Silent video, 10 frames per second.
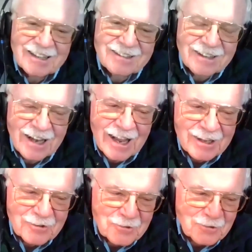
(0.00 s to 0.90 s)
it's the
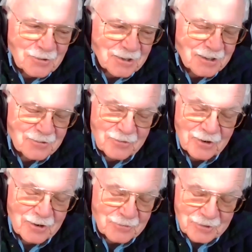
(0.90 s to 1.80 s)
guy who is
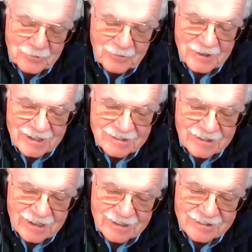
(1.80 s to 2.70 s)
the funniest
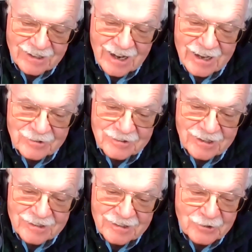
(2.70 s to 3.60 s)
thing is the guy who's
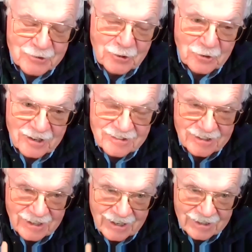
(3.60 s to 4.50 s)
telling the joke because he
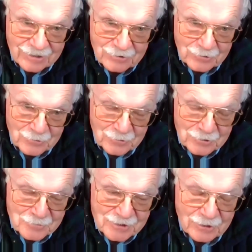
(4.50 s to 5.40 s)
can't control
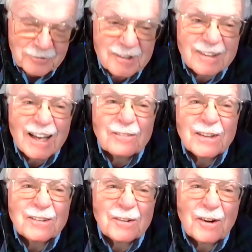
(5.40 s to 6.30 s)
himself. He's
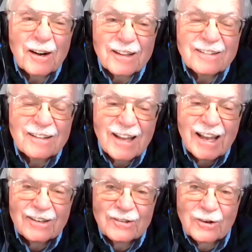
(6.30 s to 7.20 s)
laughing so hard. It's a
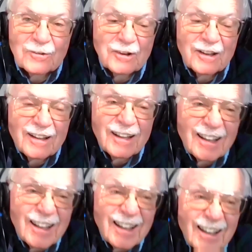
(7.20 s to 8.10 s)
dad joke.
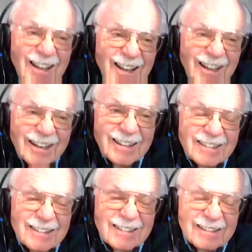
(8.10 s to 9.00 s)
And he
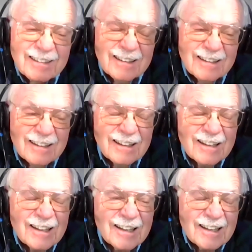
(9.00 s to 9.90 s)
says,
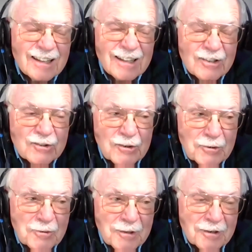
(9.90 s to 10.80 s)
"Did you
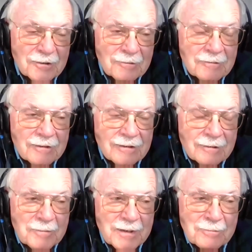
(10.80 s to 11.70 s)
know
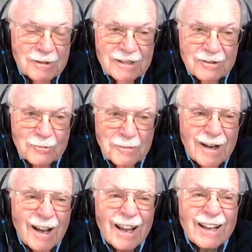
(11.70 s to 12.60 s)
the people in
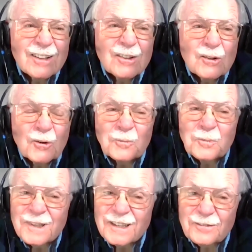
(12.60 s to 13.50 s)
Dubai don't
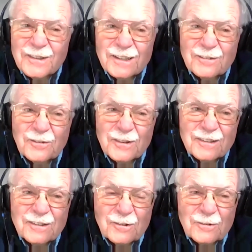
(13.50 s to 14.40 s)
believe in the
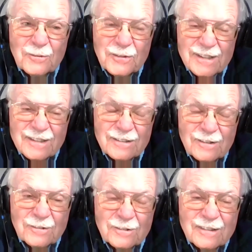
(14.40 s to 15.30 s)

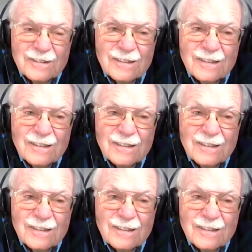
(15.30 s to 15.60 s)
Flintstones,